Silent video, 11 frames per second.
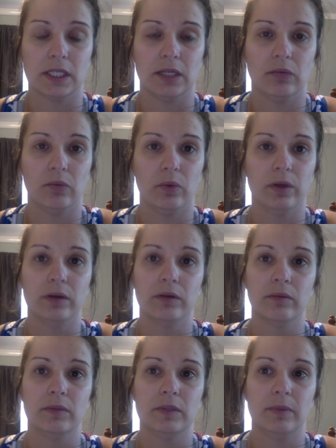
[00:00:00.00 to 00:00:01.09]
It
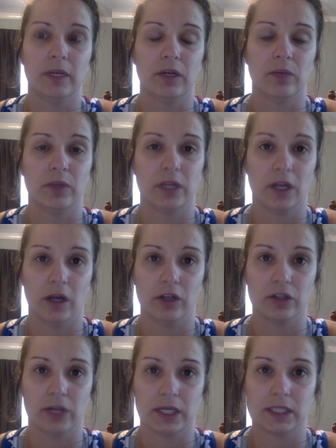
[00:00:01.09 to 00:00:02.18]
will depend on what the
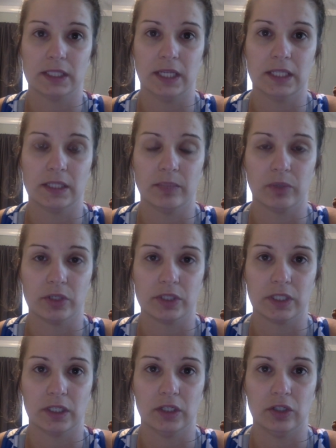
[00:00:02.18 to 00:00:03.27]
contract states a
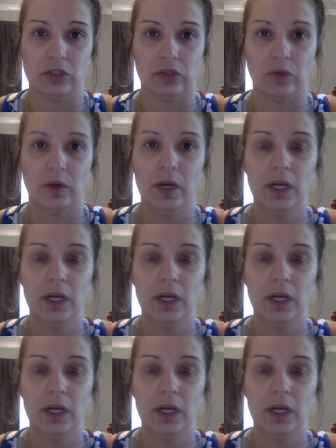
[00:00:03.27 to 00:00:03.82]
person can do.